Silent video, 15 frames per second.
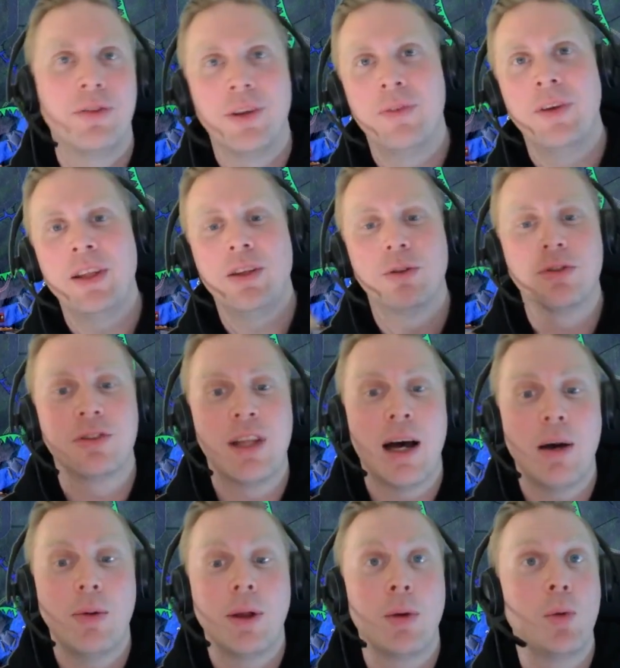the videos
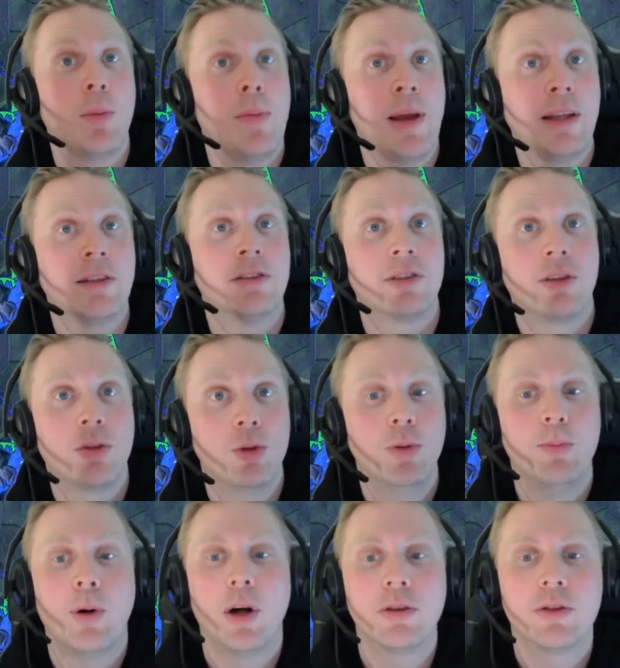down, I will make this a
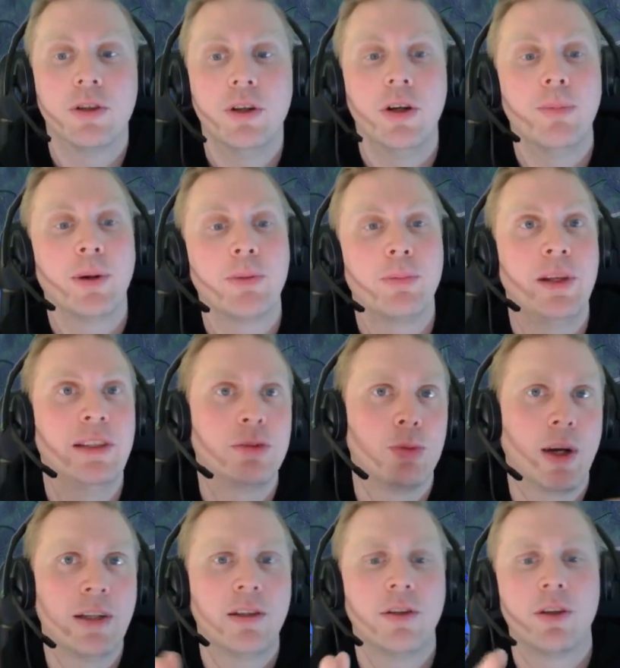two-parter, but please
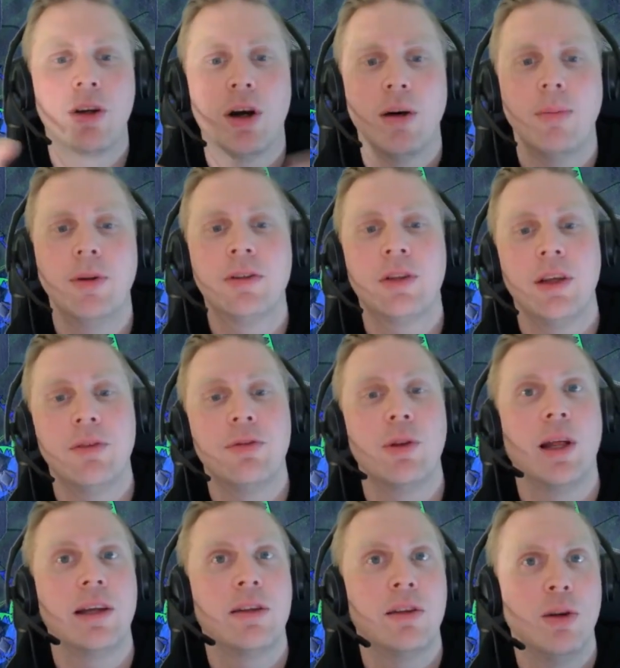write in the comment if you
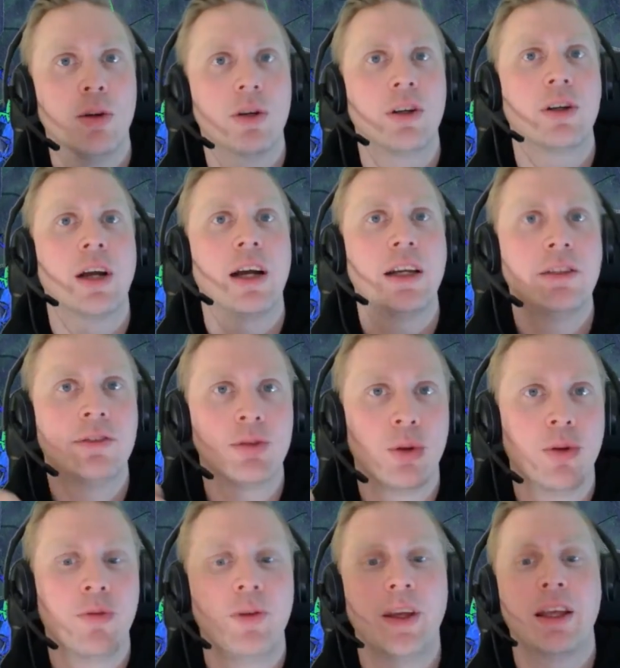like longer guides
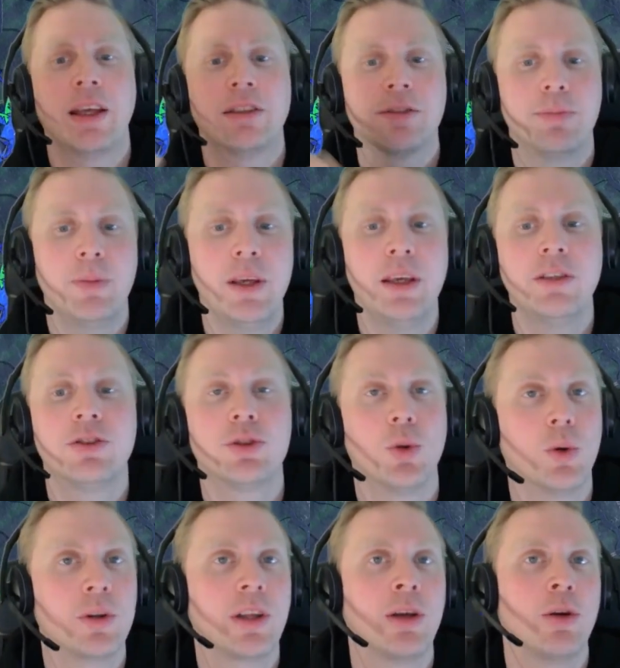or think as me,
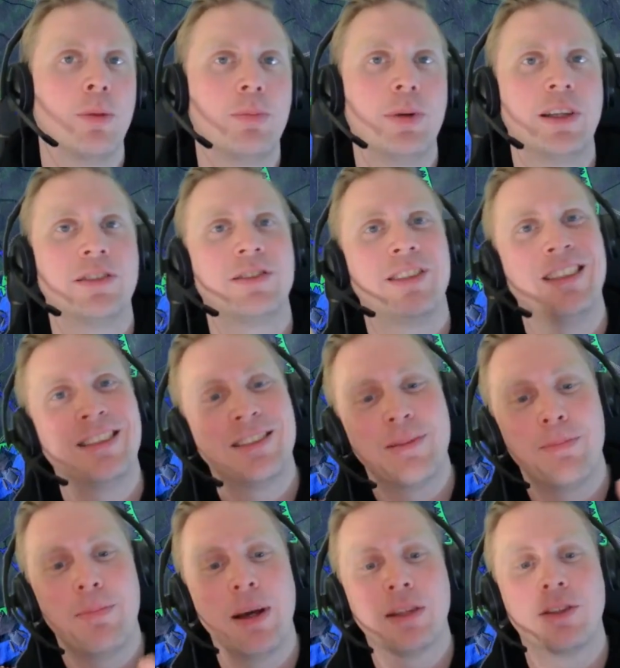short and compressed is
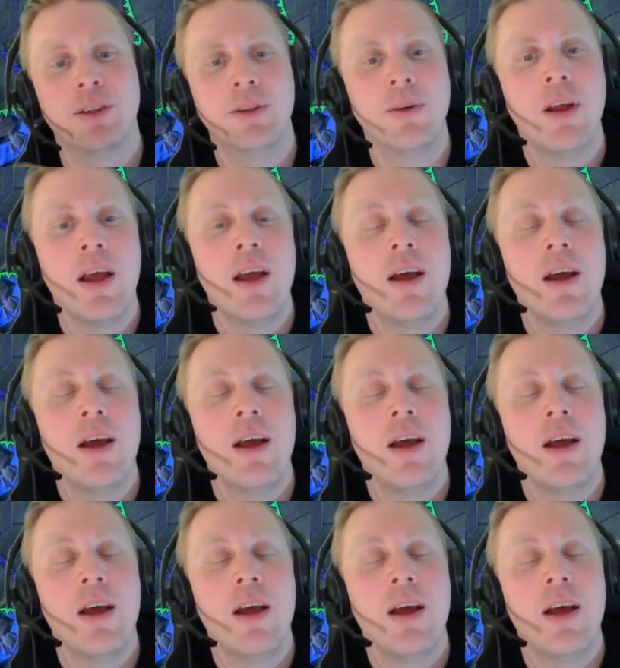better.